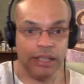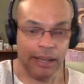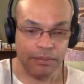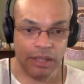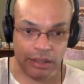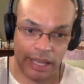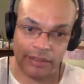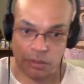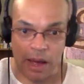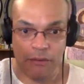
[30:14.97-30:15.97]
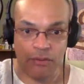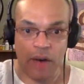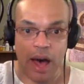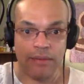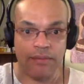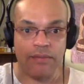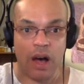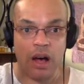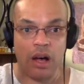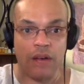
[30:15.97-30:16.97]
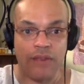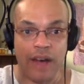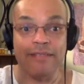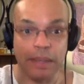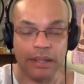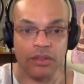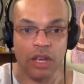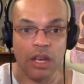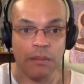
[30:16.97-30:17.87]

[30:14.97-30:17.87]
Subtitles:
DMT lasts about 5 minutes,